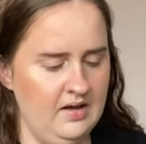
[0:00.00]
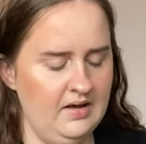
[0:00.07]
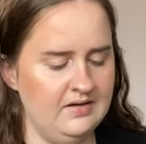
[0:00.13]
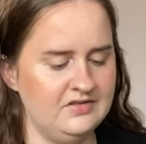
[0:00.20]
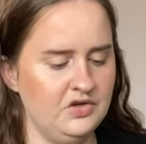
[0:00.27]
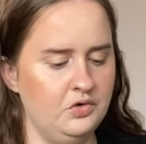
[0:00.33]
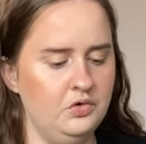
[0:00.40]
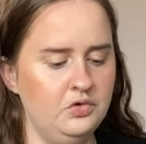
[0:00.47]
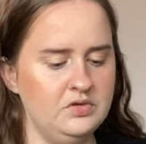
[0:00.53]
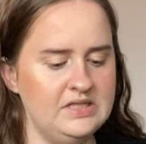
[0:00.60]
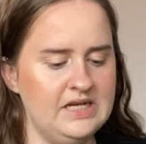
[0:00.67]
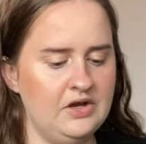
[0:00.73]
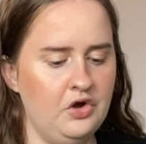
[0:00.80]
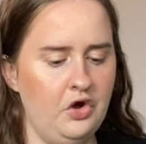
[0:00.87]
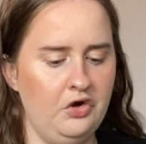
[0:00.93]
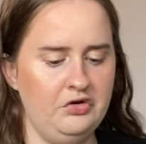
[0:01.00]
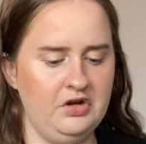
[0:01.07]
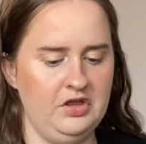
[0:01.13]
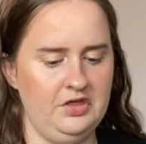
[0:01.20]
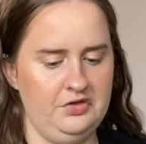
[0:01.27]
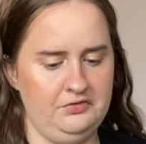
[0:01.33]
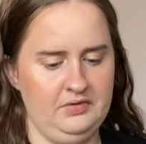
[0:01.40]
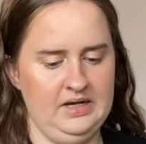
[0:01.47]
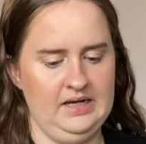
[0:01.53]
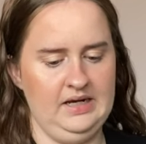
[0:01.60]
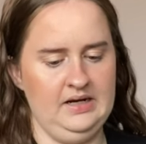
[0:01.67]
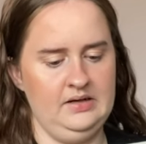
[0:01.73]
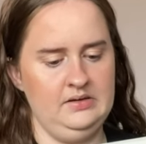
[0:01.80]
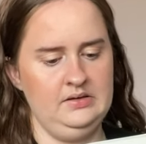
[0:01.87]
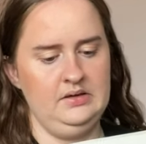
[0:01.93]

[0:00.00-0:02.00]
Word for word: It's a haunting horror thriller.